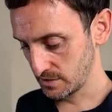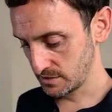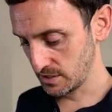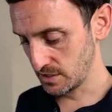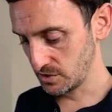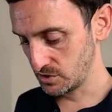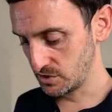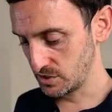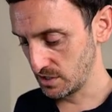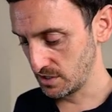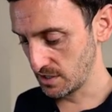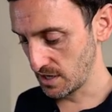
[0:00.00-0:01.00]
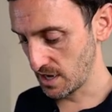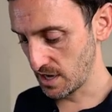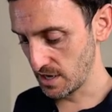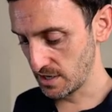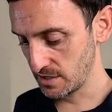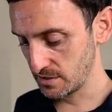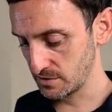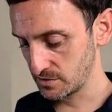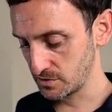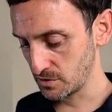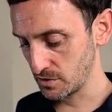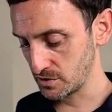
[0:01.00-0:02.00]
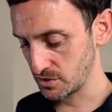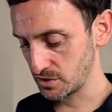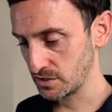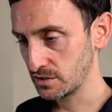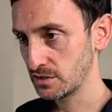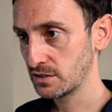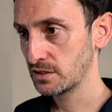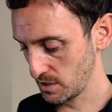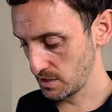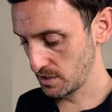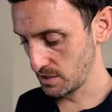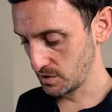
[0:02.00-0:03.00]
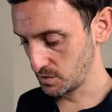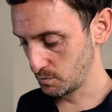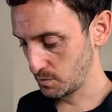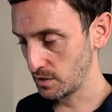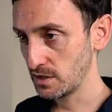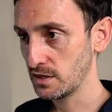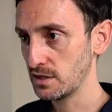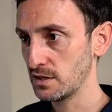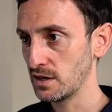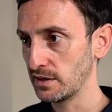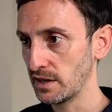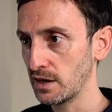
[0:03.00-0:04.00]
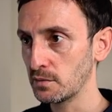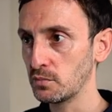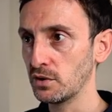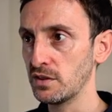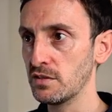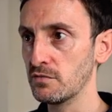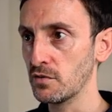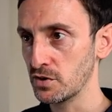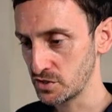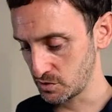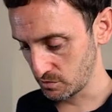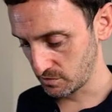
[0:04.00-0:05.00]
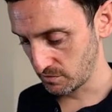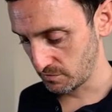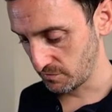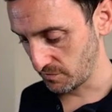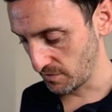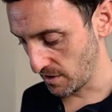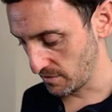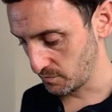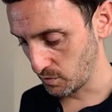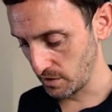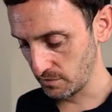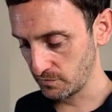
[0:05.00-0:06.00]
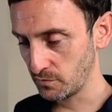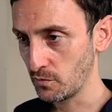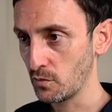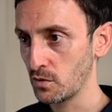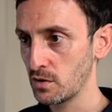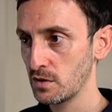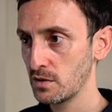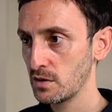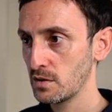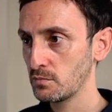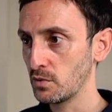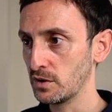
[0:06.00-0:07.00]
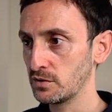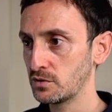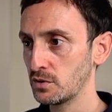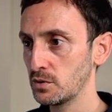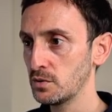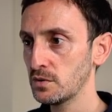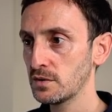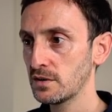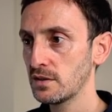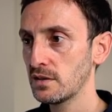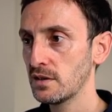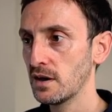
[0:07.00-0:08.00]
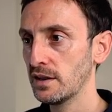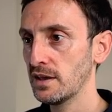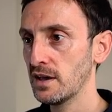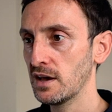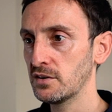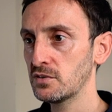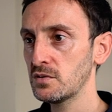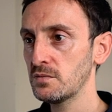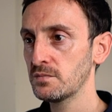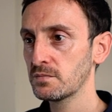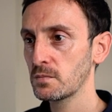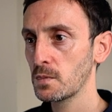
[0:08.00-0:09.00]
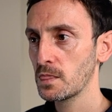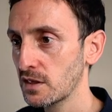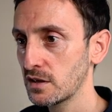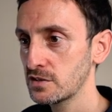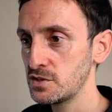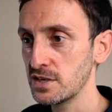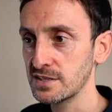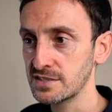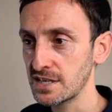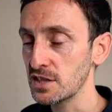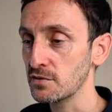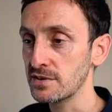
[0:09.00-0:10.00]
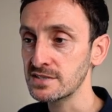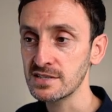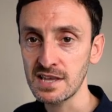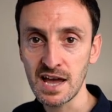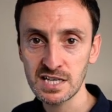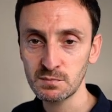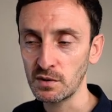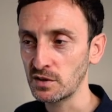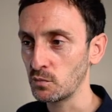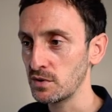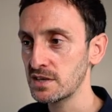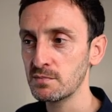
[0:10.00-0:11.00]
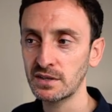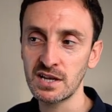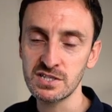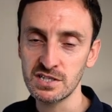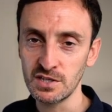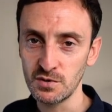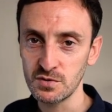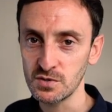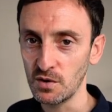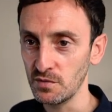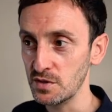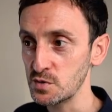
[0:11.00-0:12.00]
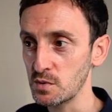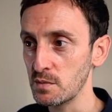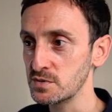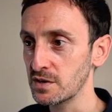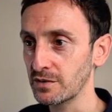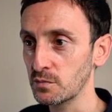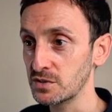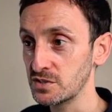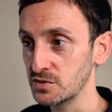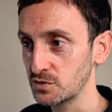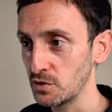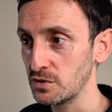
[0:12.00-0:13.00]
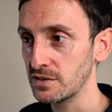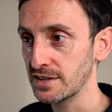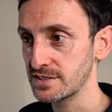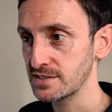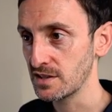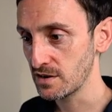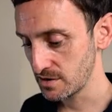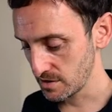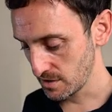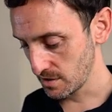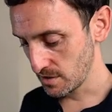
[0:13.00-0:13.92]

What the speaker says: CGI search PHP, and then I'm put in the version just 5.4.2 and hit enter. So you can see there is this exploit that we can potentially use on this web server, which is good that it's there.